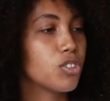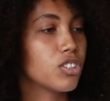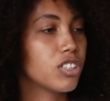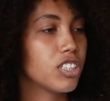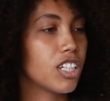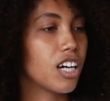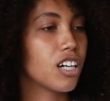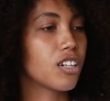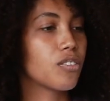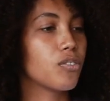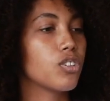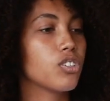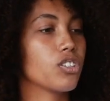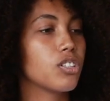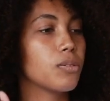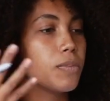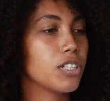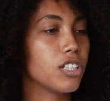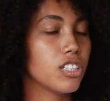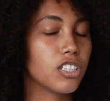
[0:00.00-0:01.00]
the both of you
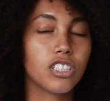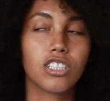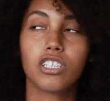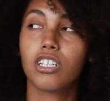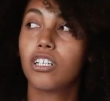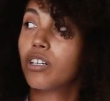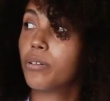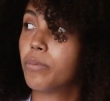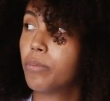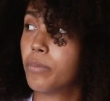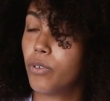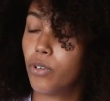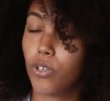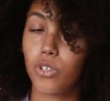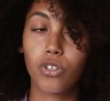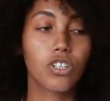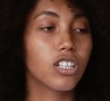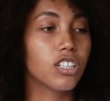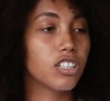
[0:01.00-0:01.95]
can collaborate and